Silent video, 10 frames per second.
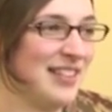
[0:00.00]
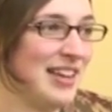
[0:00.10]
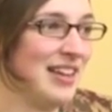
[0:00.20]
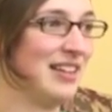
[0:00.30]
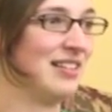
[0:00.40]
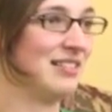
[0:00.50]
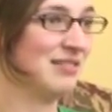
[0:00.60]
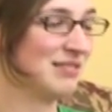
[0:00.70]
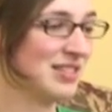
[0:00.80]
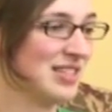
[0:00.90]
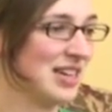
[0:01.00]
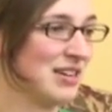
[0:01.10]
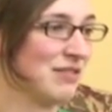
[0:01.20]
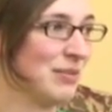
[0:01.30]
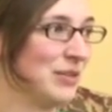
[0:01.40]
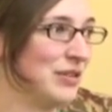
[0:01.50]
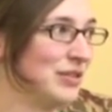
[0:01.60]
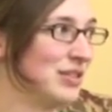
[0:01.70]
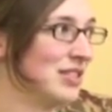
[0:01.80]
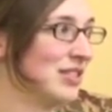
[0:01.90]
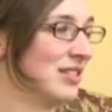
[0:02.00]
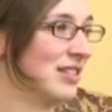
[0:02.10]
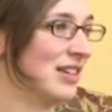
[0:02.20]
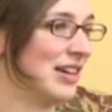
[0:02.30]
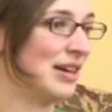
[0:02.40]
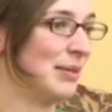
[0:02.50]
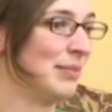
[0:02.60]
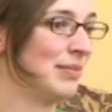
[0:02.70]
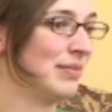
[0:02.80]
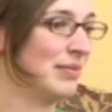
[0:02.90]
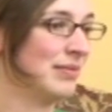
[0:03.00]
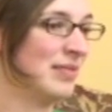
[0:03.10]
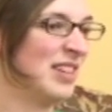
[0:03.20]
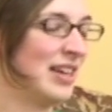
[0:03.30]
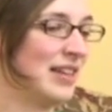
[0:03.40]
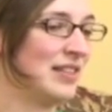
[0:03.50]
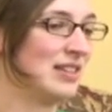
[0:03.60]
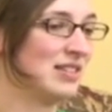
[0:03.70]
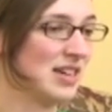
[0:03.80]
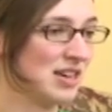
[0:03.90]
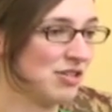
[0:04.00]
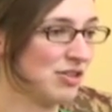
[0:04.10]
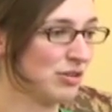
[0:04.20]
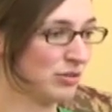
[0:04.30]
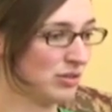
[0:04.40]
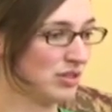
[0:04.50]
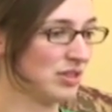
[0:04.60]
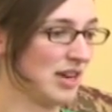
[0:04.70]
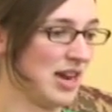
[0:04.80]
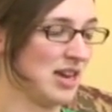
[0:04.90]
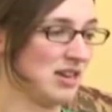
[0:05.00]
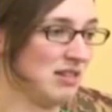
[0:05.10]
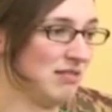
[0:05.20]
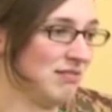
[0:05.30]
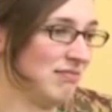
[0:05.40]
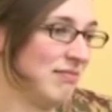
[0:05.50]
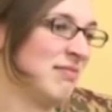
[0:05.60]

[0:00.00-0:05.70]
and then study from those. And then study your notes. I